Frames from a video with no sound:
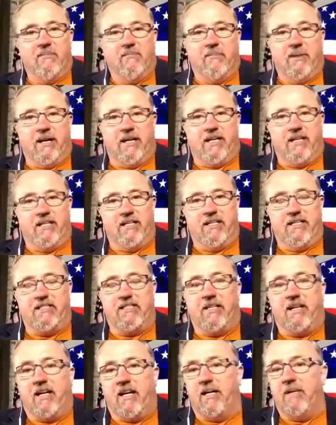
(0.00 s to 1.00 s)
making
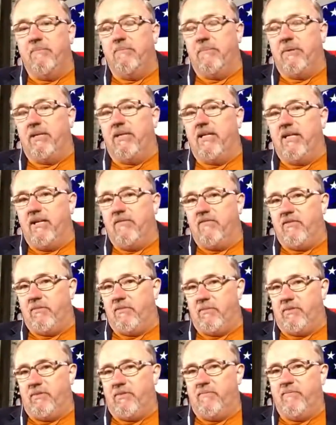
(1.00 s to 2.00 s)
this
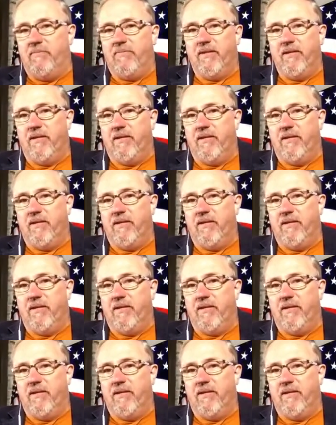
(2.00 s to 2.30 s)
unbelievable